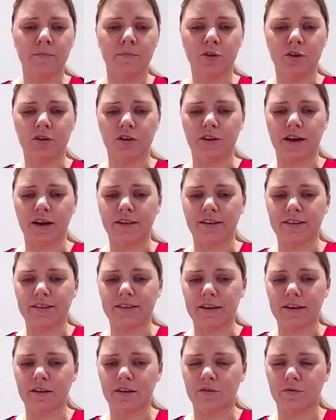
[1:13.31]
you know that
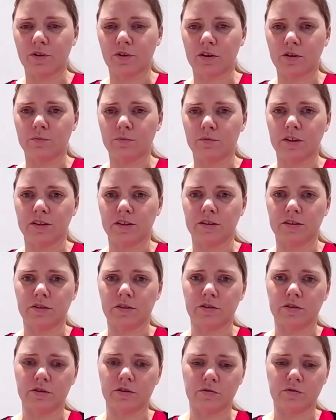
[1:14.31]
need for companies to
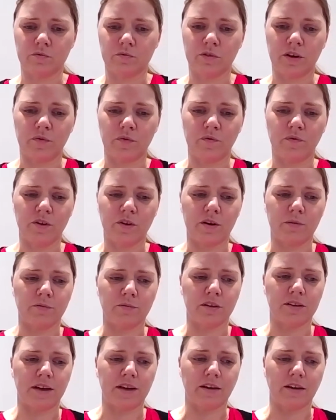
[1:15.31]
just reaffirm
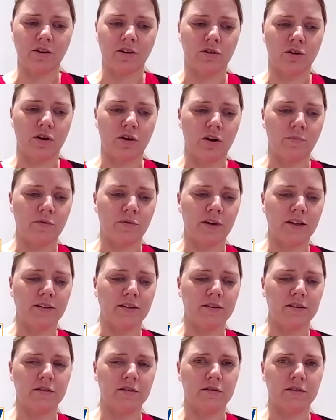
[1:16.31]
that they are good
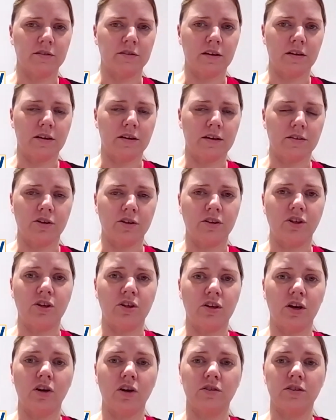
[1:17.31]
operators uh, is only
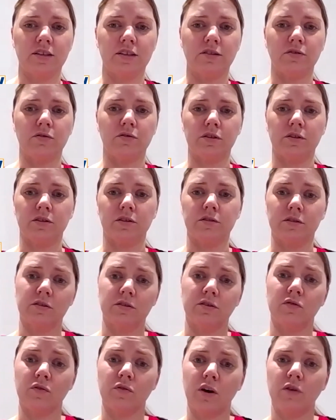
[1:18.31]
going to continue to, to
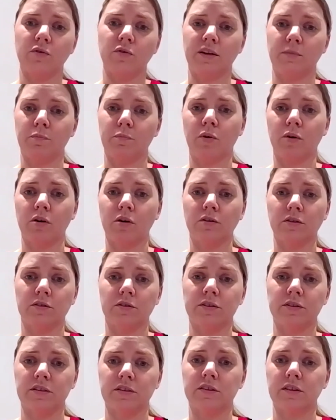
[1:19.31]
grow in
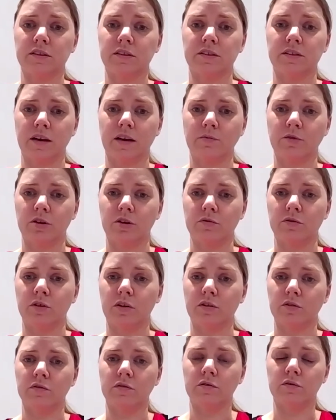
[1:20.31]
importance as, as time goes on